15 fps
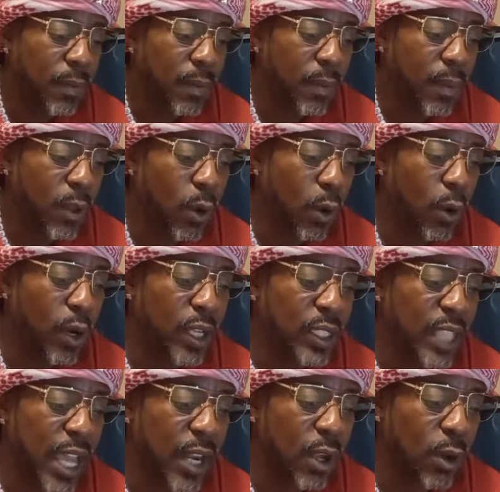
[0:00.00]
Or is
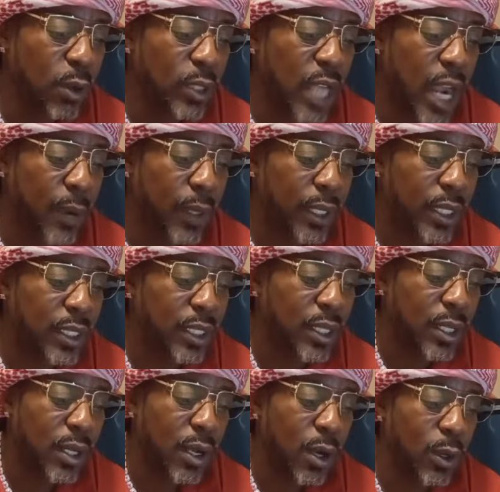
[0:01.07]
that an old-time religion?
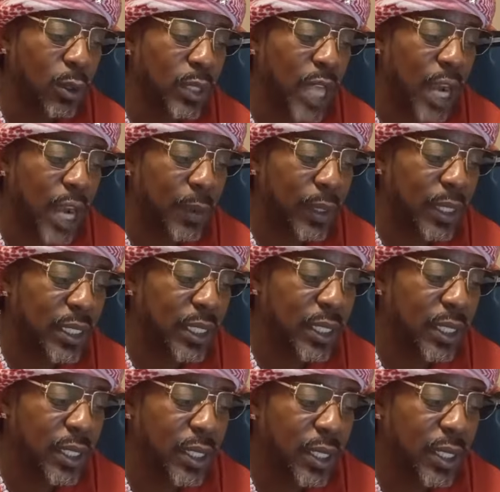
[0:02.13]
Old-time religion.
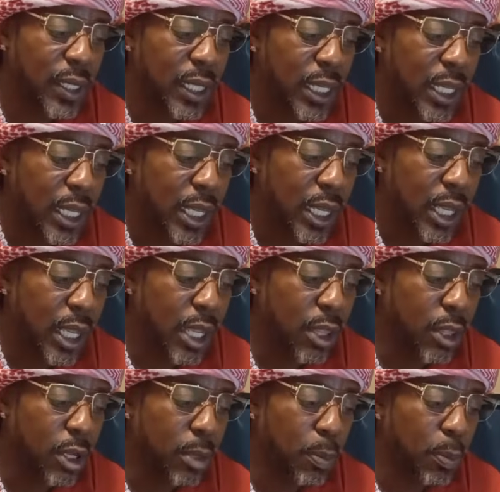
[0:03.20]
In
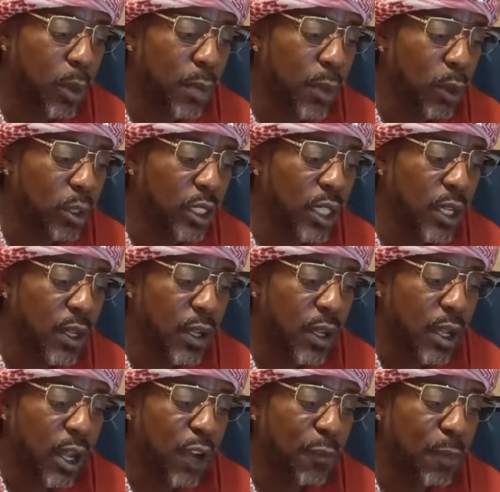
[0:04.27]
the promotion
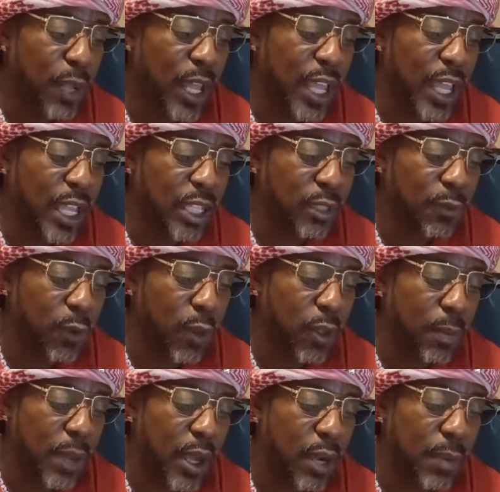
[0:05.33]
of plans for the
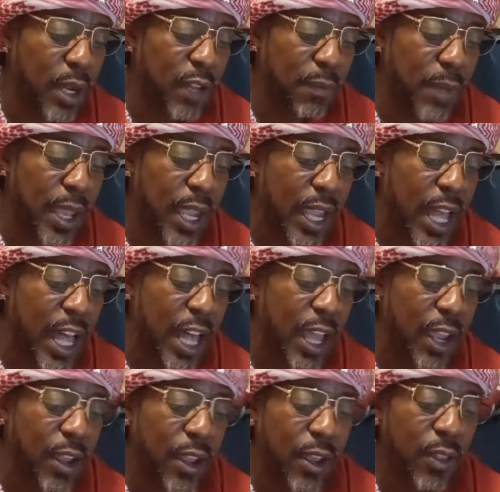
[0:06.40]
betterment of
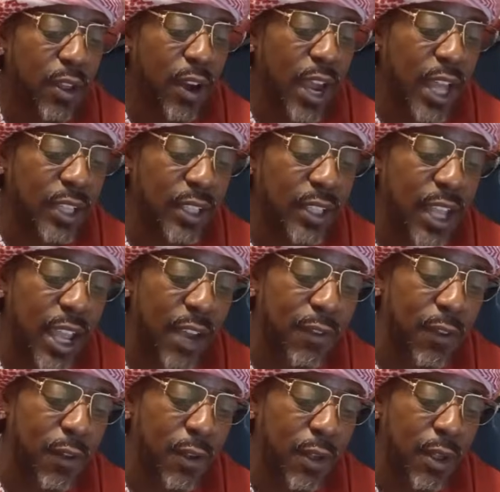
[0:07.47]
mankind, there has
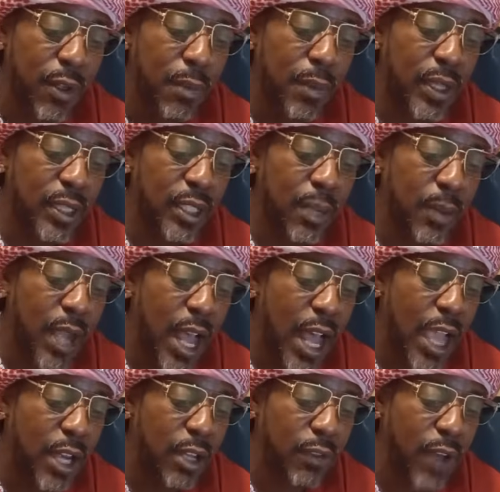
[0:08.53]
ever been some
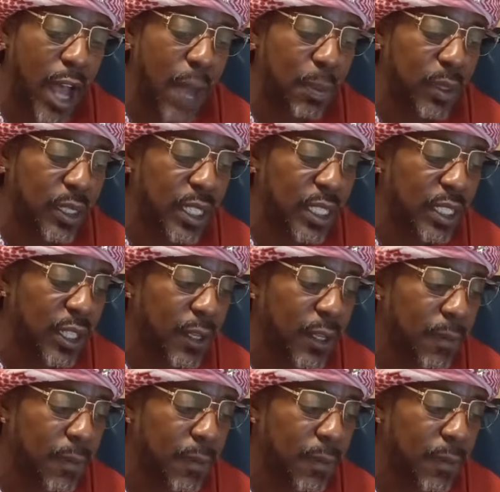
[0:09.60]
kind of opposition.